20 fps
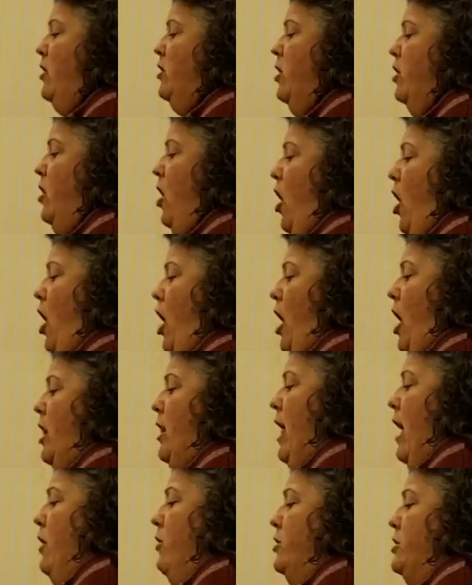The
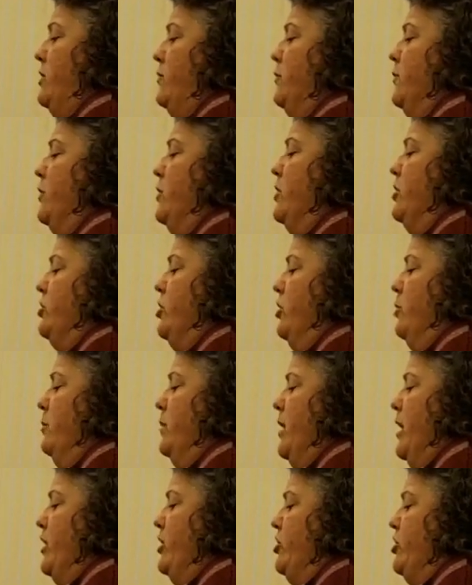law allows for the
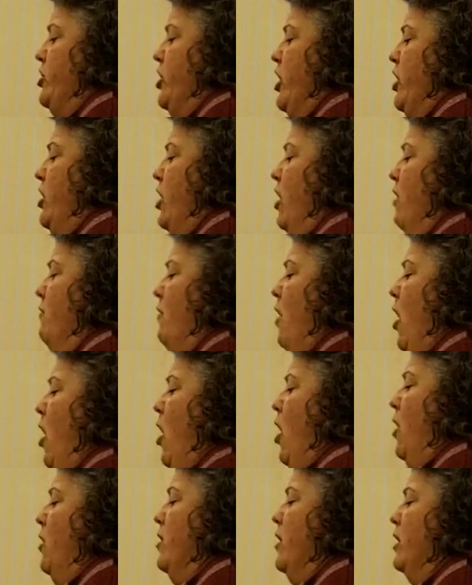termination of
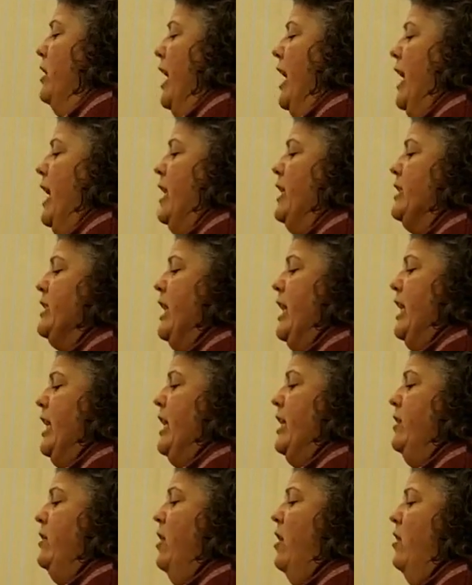all the land
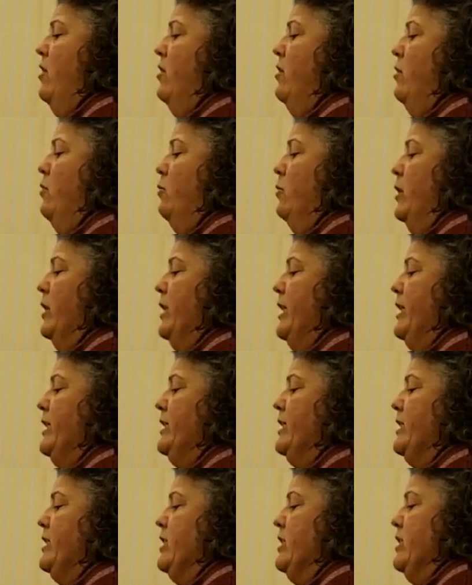in the
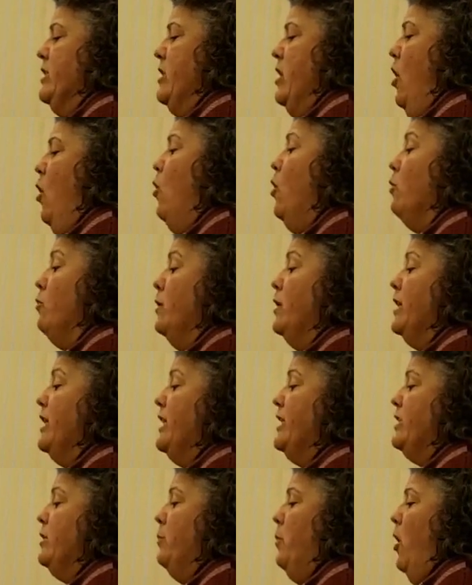release or
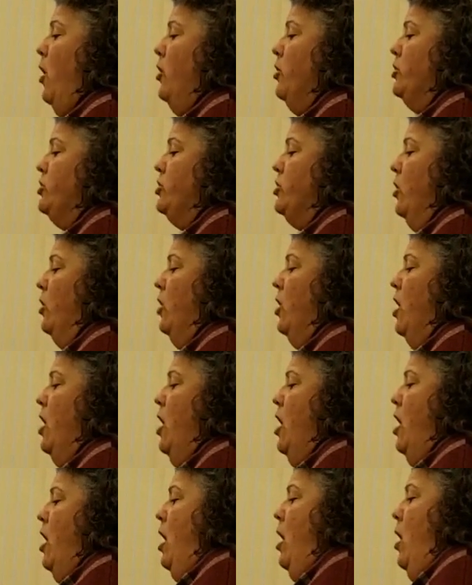release a
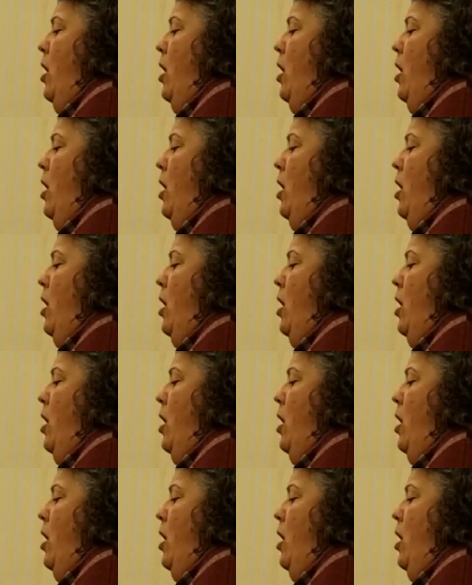partial